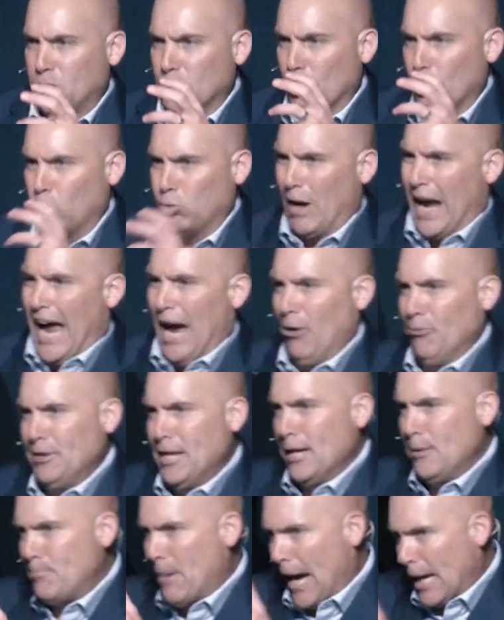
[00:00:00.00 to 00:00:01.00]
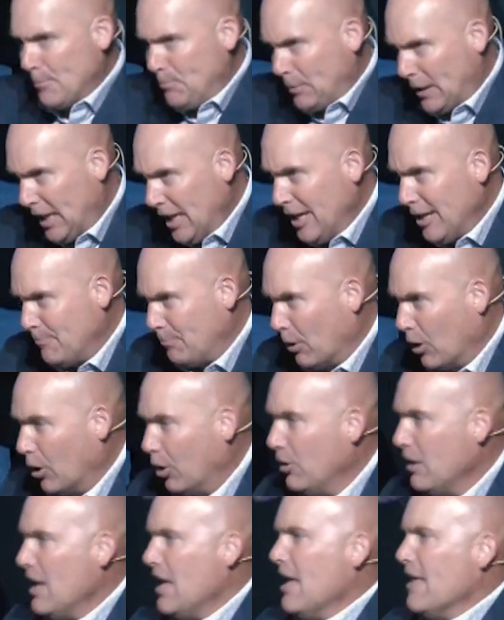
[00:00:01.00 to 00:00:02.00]
I'm surrounded by
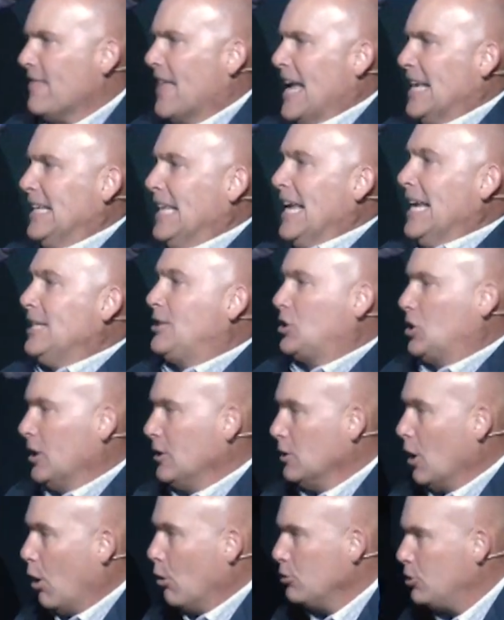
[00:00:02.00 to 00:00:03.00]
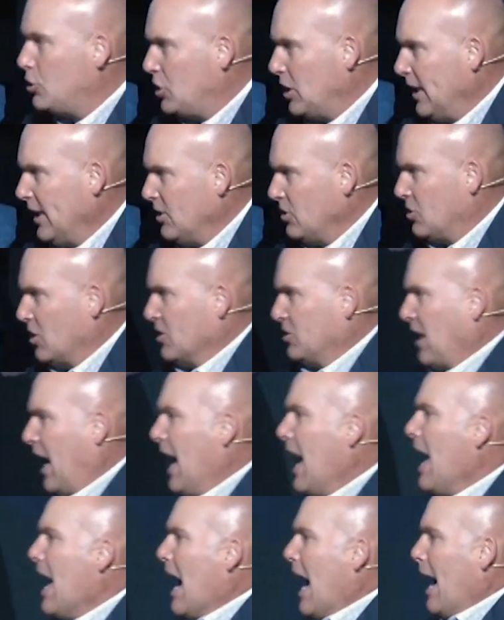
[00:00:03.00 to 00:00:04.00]
people that need to know
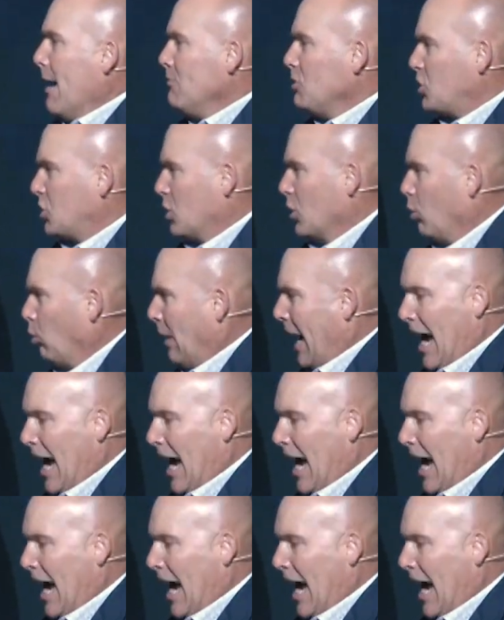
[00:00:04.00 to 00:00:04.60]
Jesus. I, am